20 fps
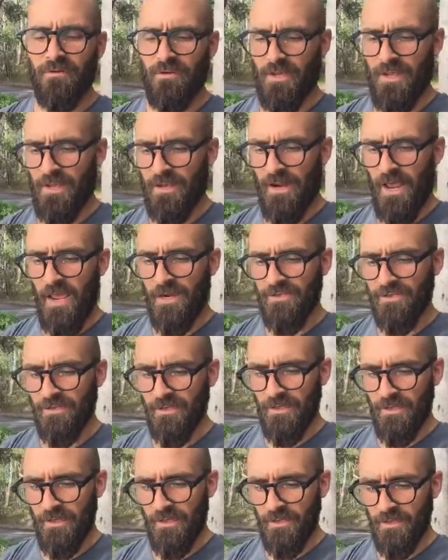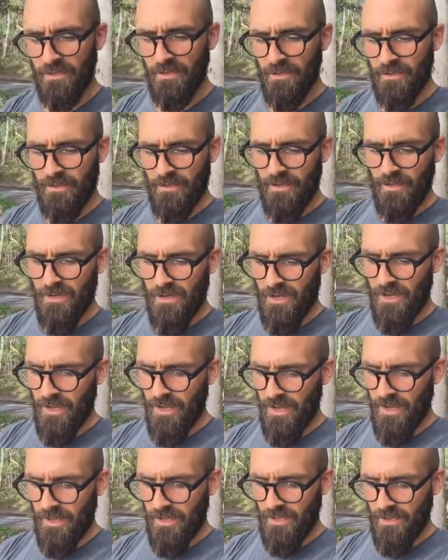and actually
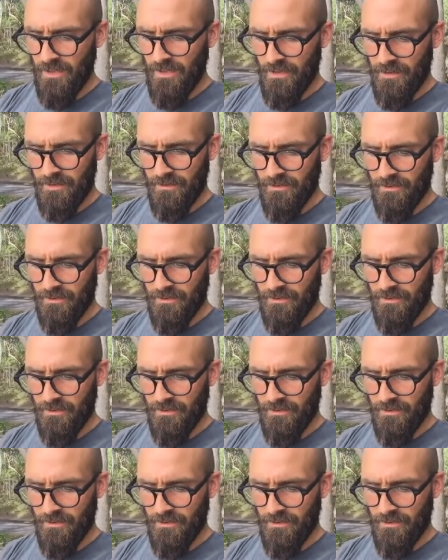I